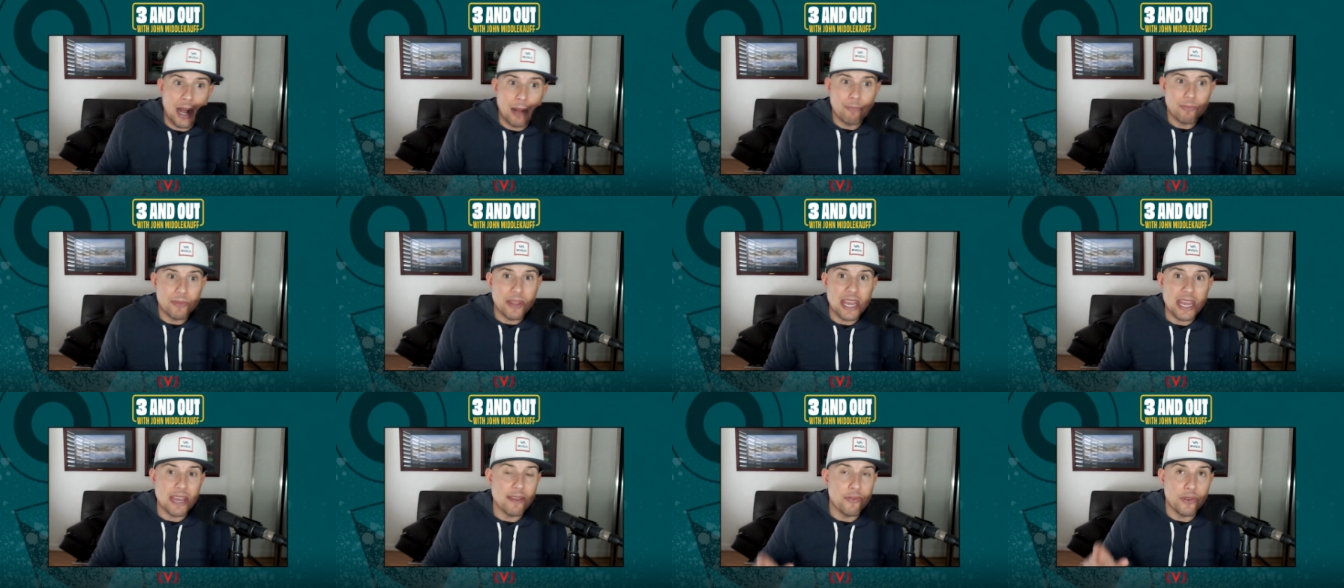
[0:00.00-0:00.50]

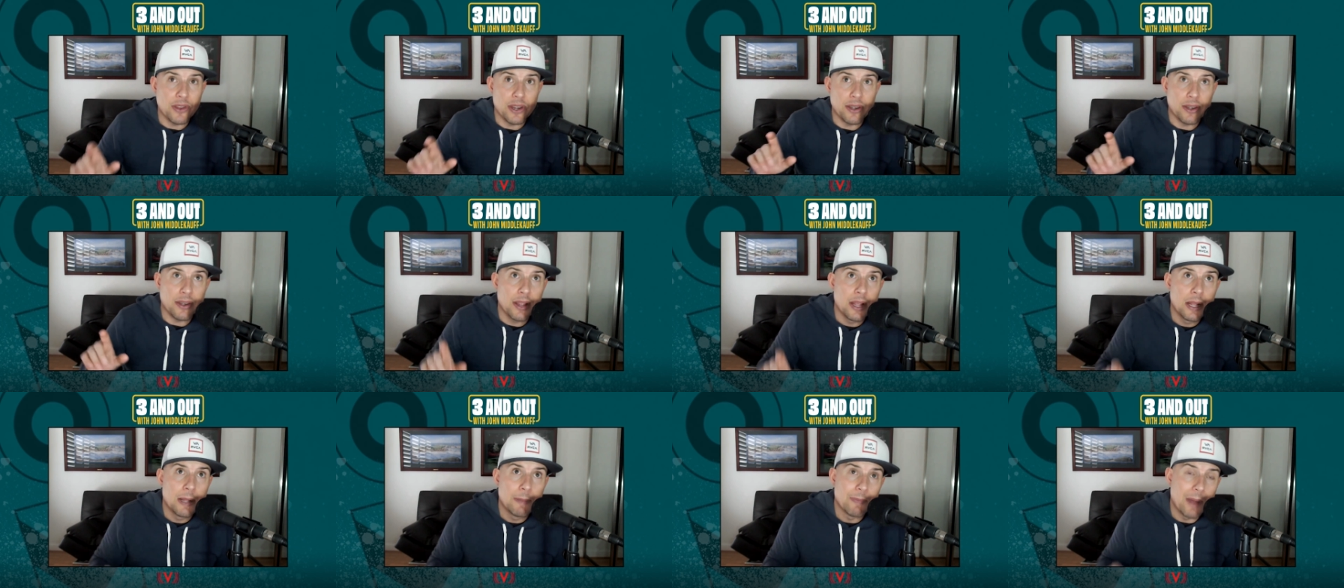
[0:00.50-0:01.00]
even,
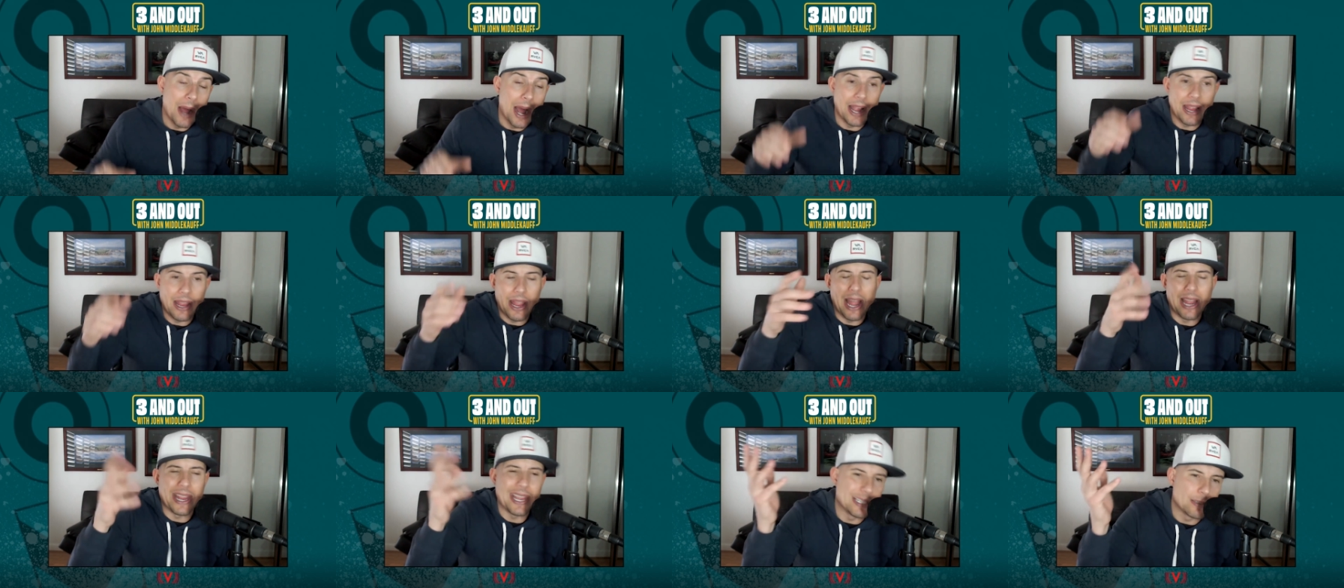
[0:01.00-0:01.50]

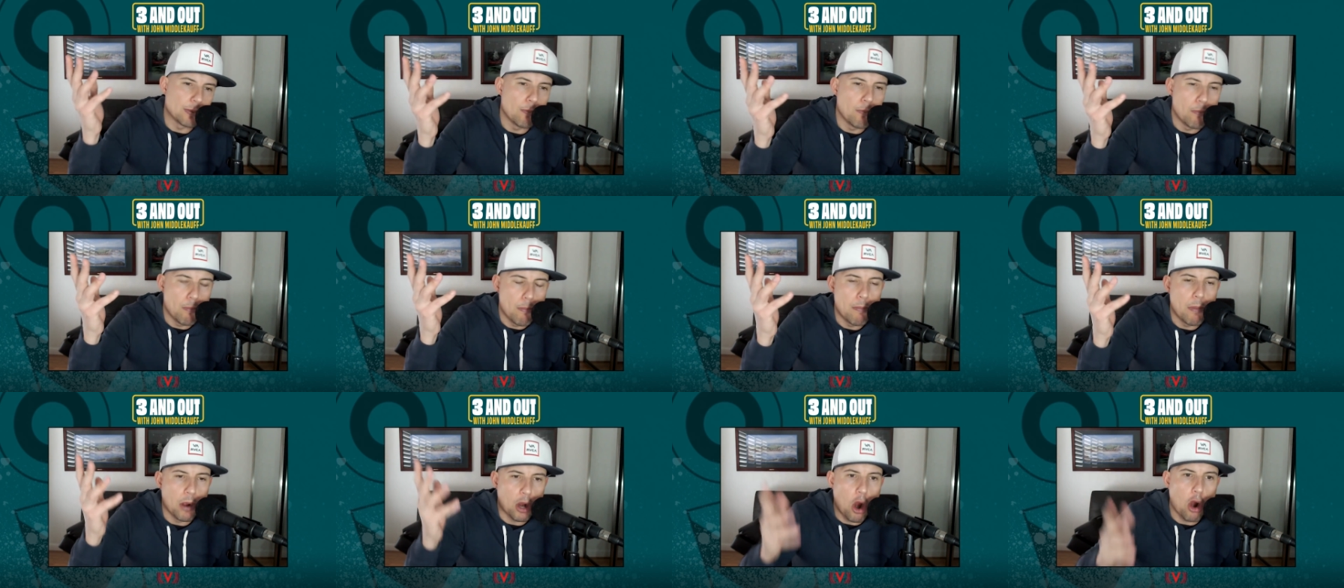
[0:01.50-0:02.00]
I guess,
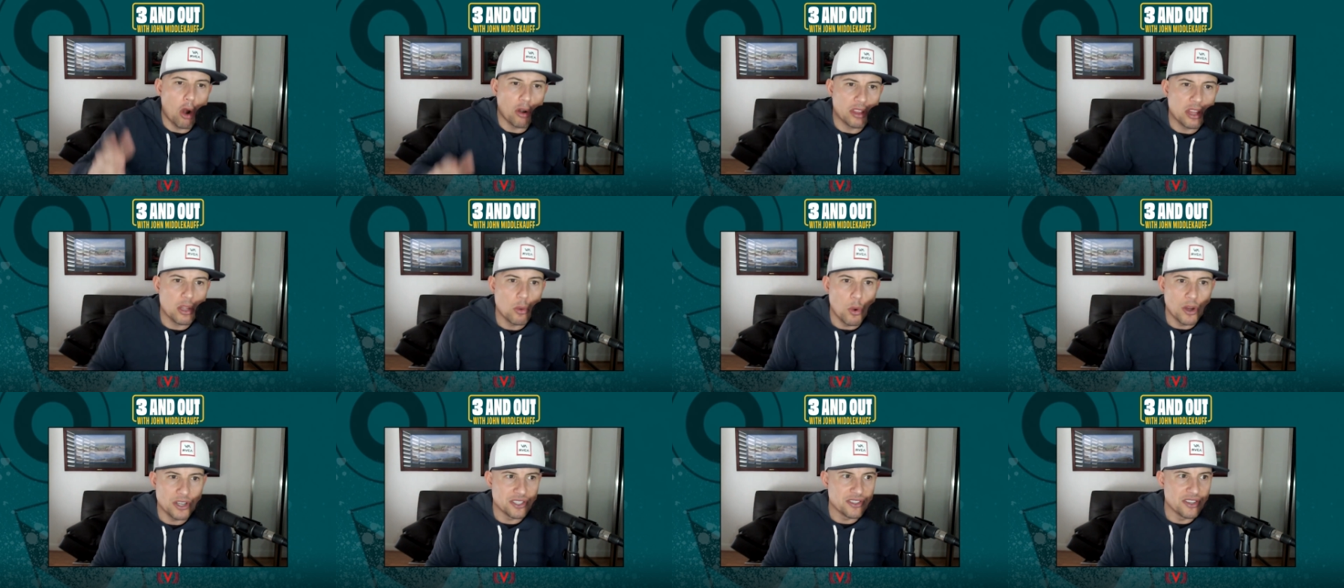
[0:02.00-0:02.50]
McCarthy
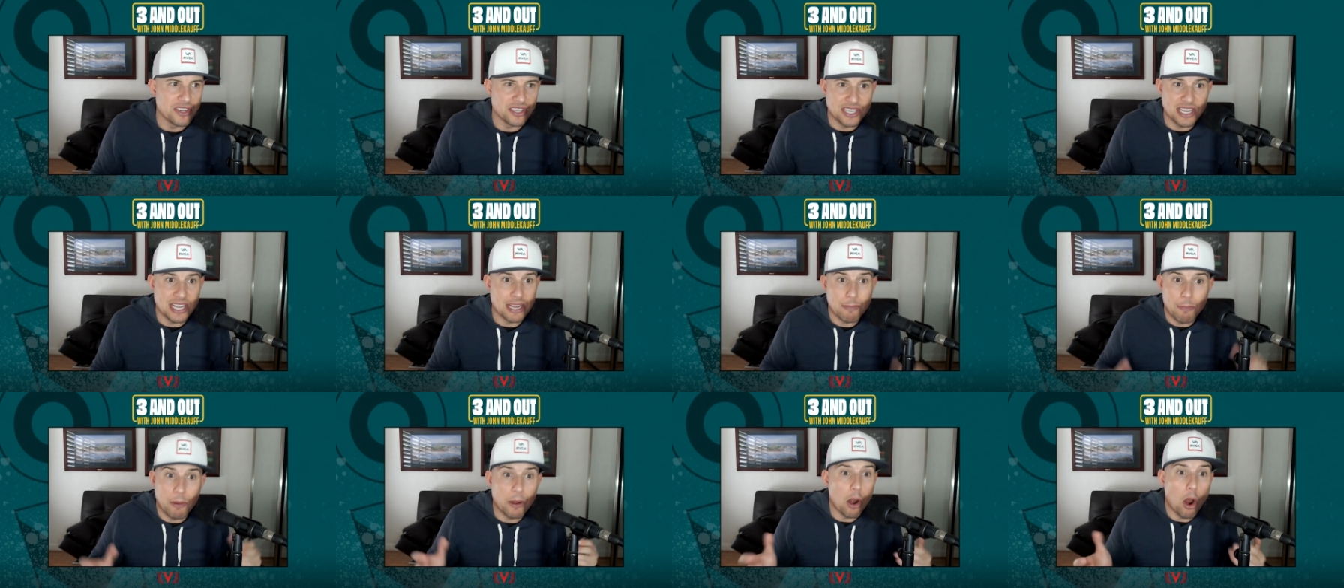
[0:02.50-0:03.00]
wasn't the
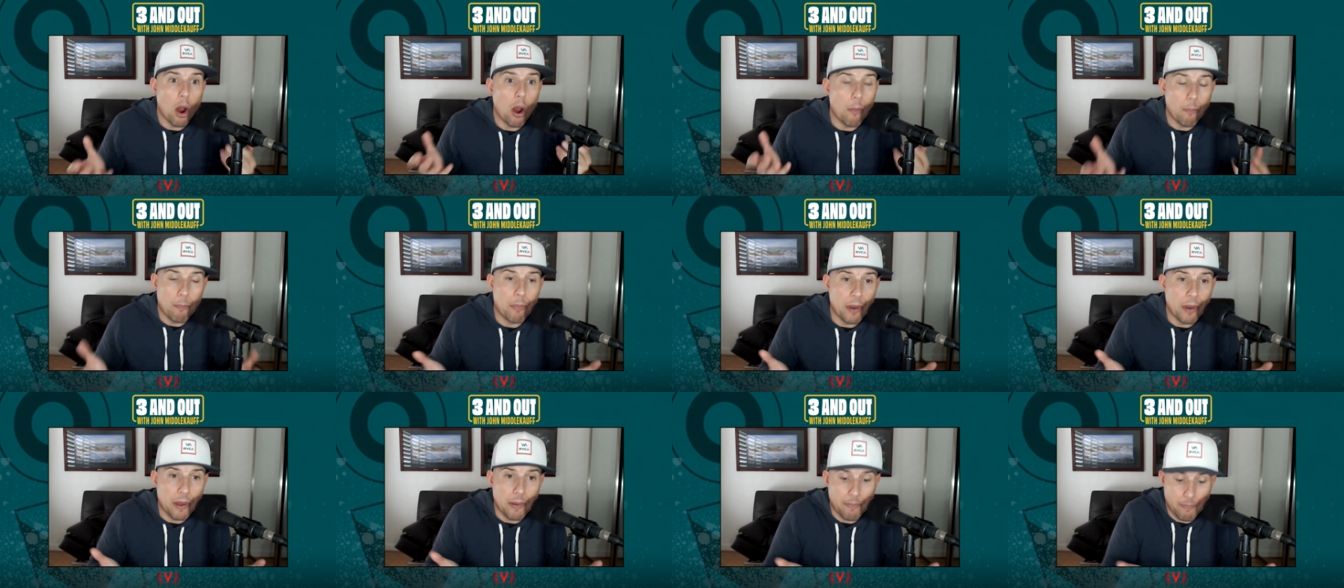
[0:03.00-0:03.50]
team,
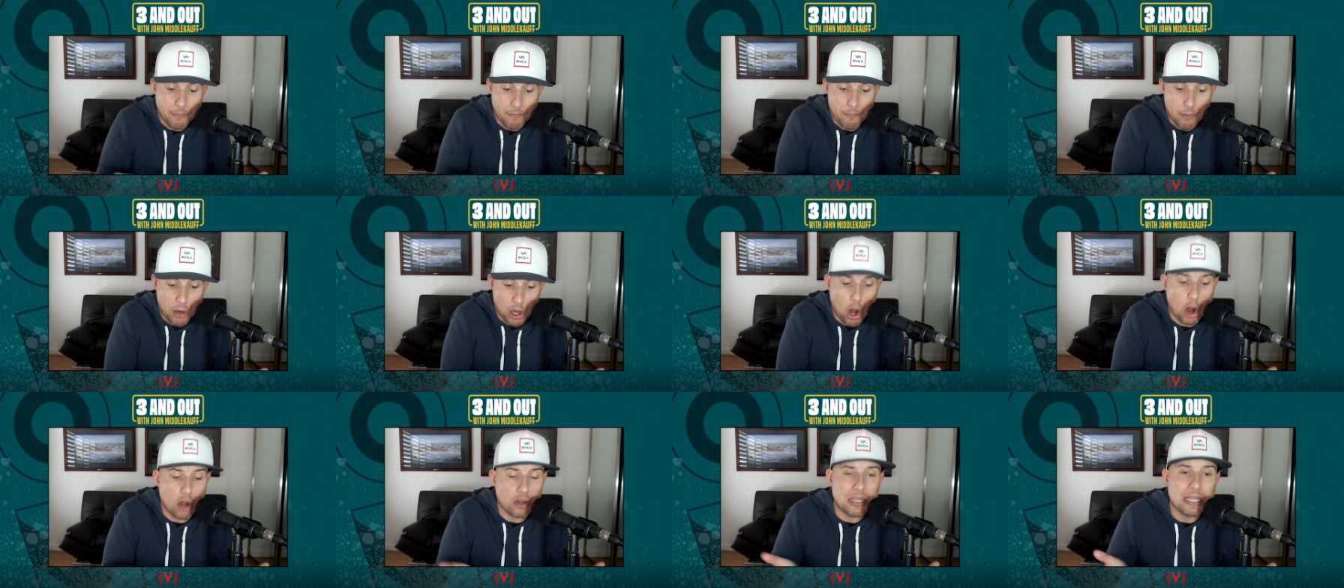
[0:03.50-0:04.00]
but
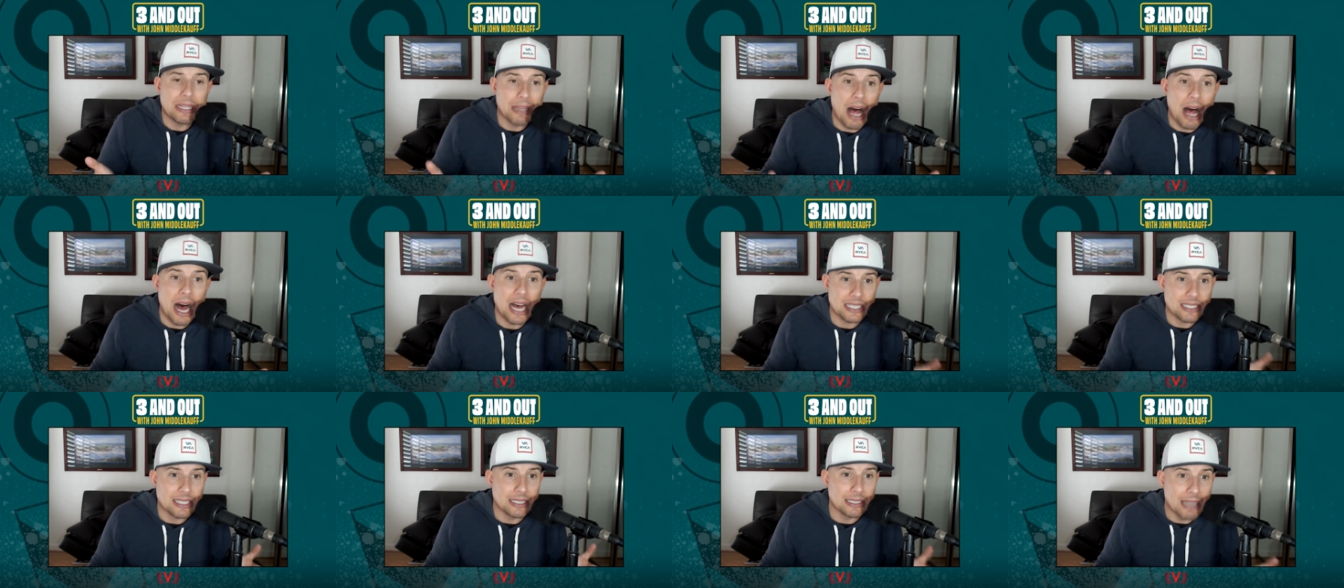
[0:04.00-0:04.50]
McCarthy
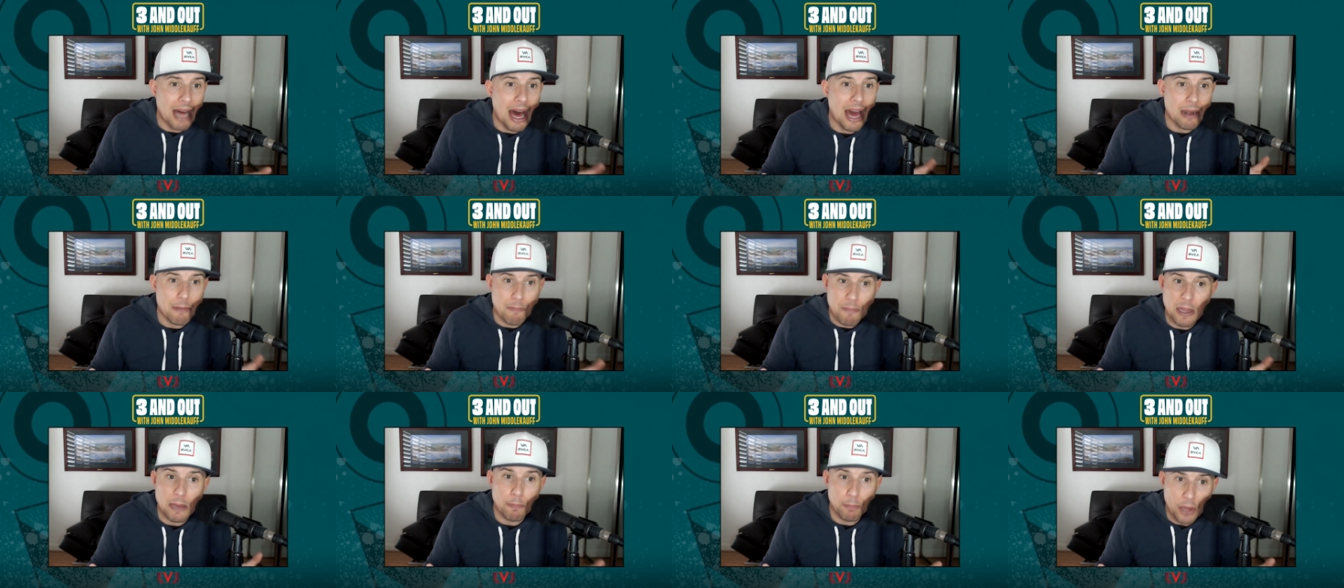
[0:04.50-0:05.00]
lost a lot of
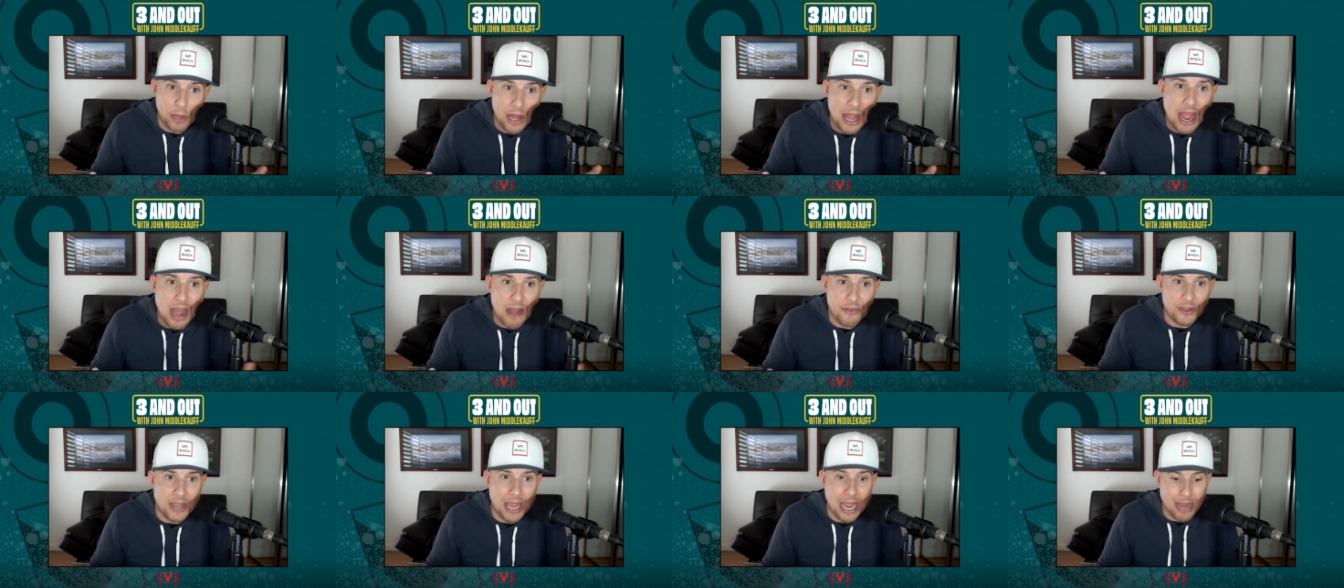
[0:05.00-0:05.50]
big
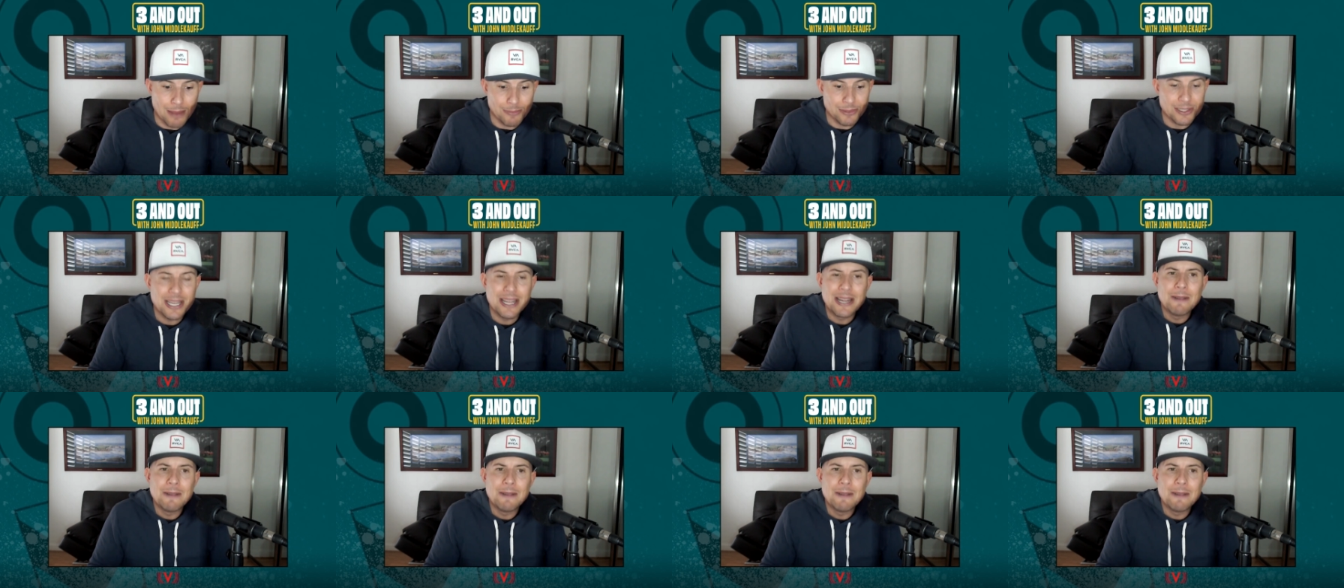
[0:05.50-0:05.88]
playoff games,